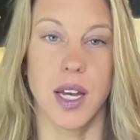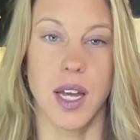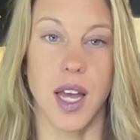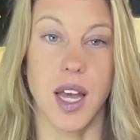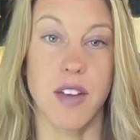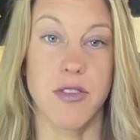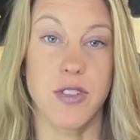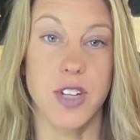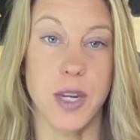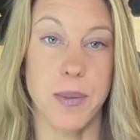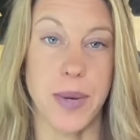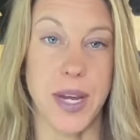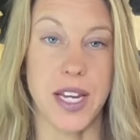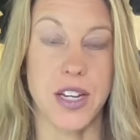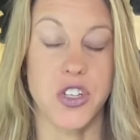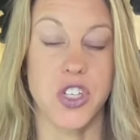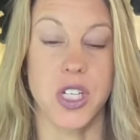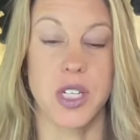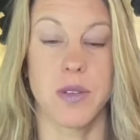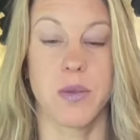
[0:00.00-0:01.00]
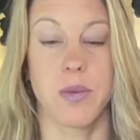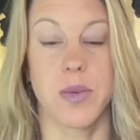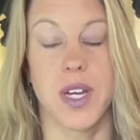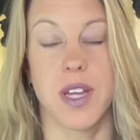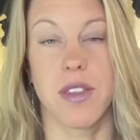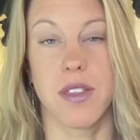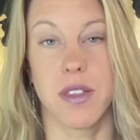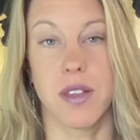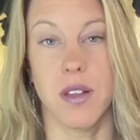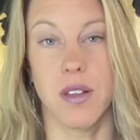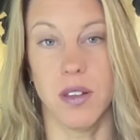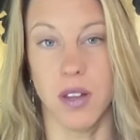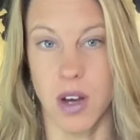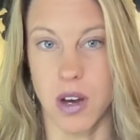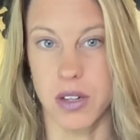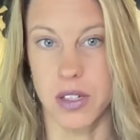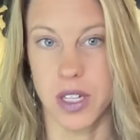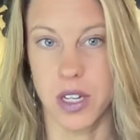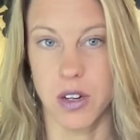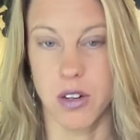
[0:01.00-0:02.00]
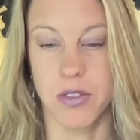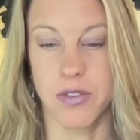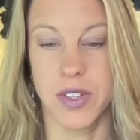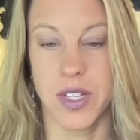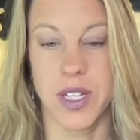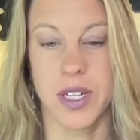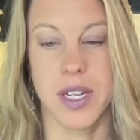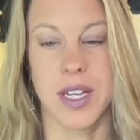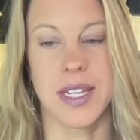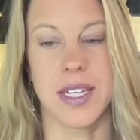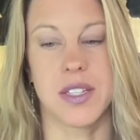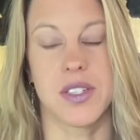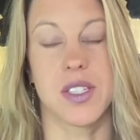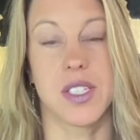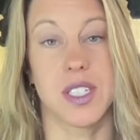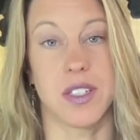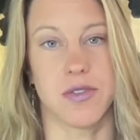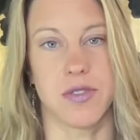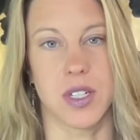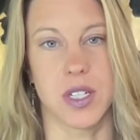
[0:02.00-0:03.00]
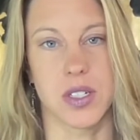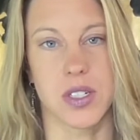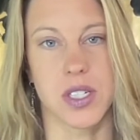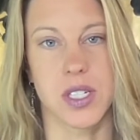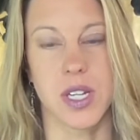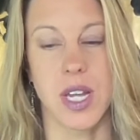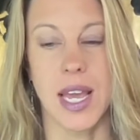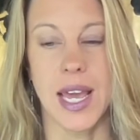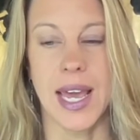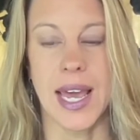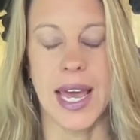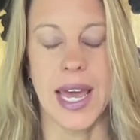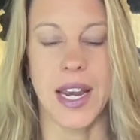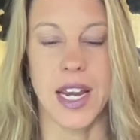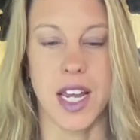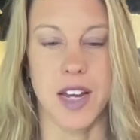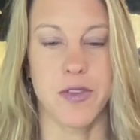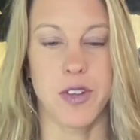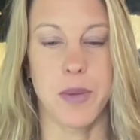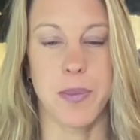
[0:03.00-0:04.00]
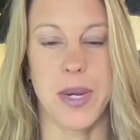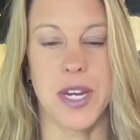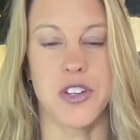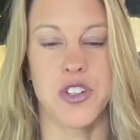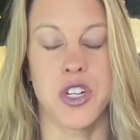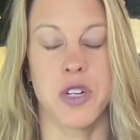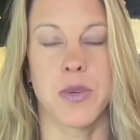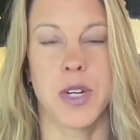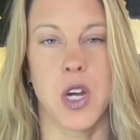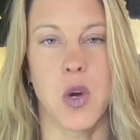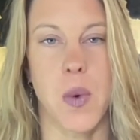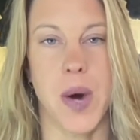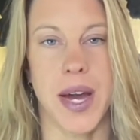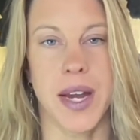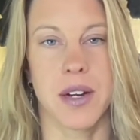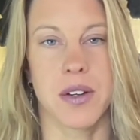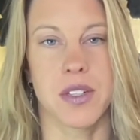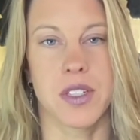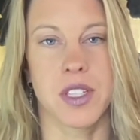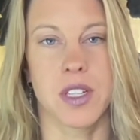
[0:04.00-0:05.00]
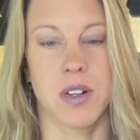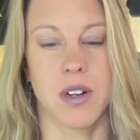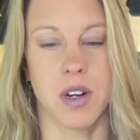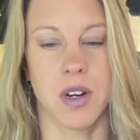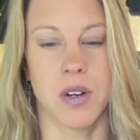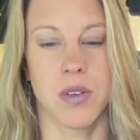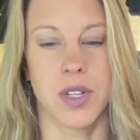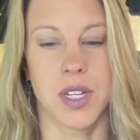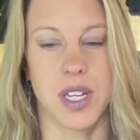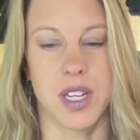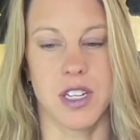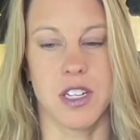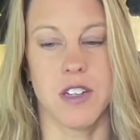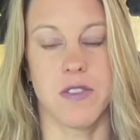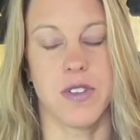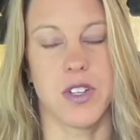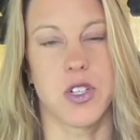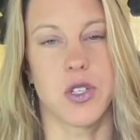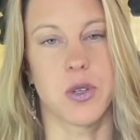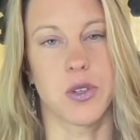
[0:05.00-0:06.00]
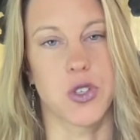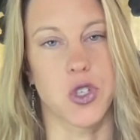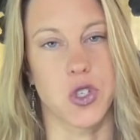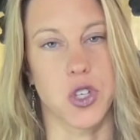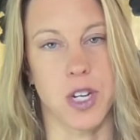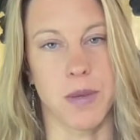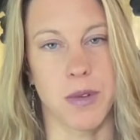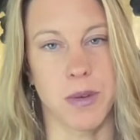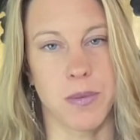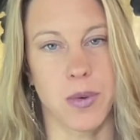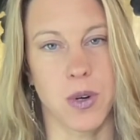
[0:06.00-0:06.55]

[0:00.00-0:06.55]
Every patient with long COVID is different, and every patient requires their own individual treatment